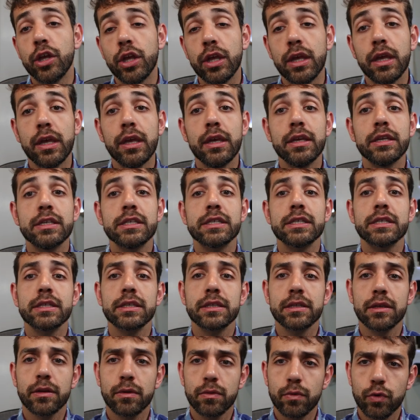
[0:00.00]

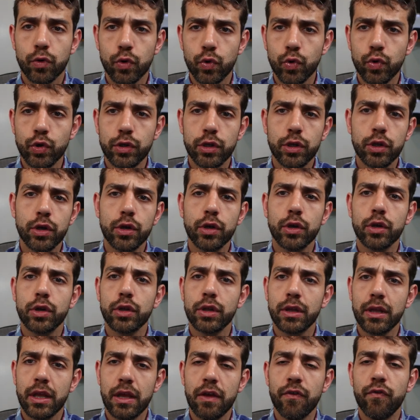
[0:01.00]
is good
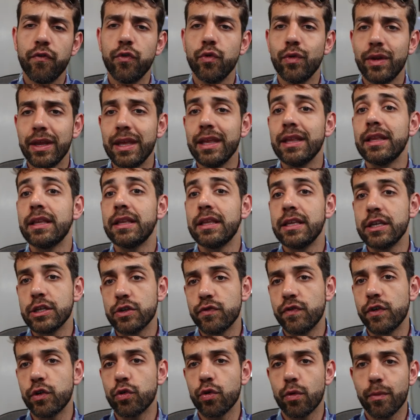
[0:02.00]
if you need
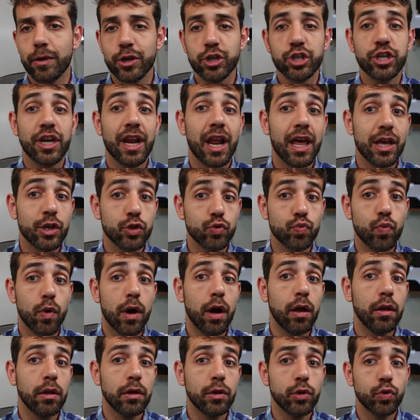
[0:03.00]
this virtual machine as
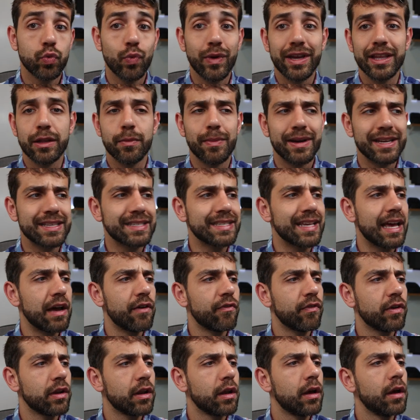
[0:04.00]
well 20 by
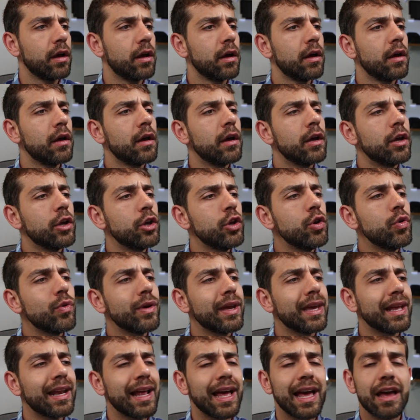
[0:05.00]
7.
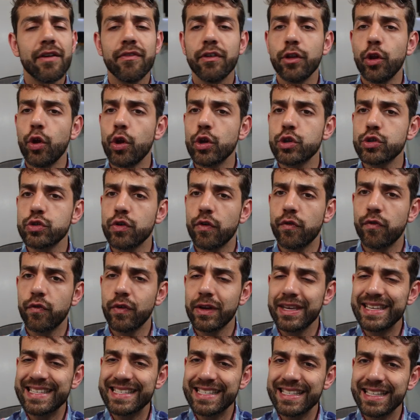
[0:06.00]
You can have lots of
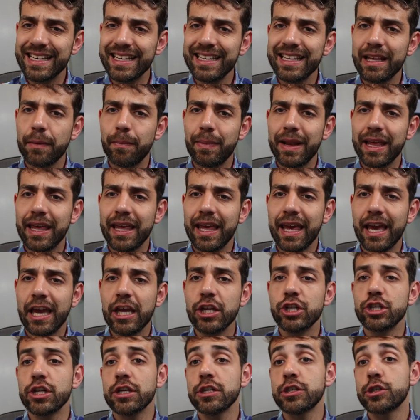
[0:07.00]
stand
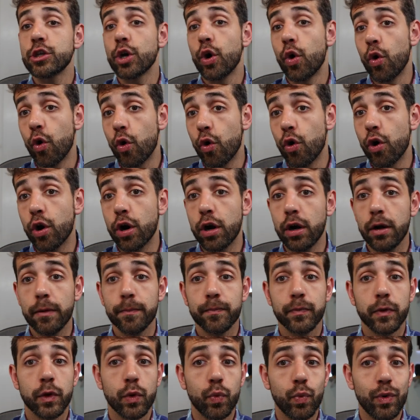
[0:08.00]
applications
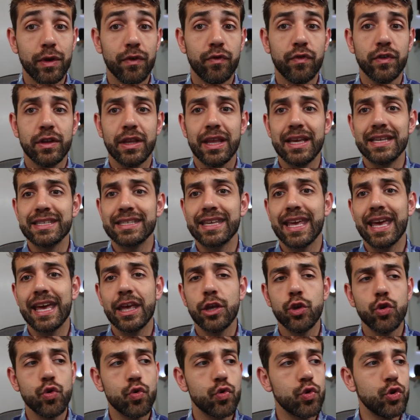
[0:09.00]
or with the
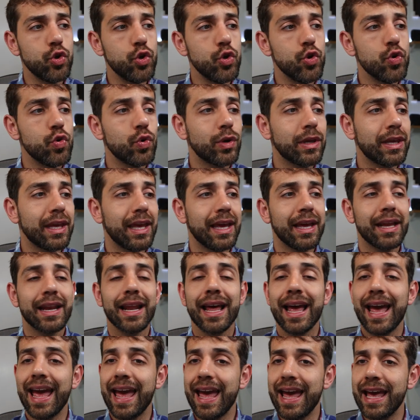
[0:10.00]
schedule you
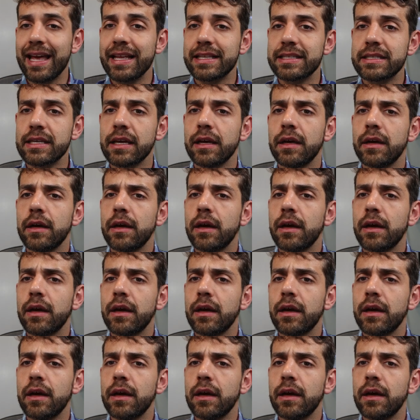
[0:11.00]
can add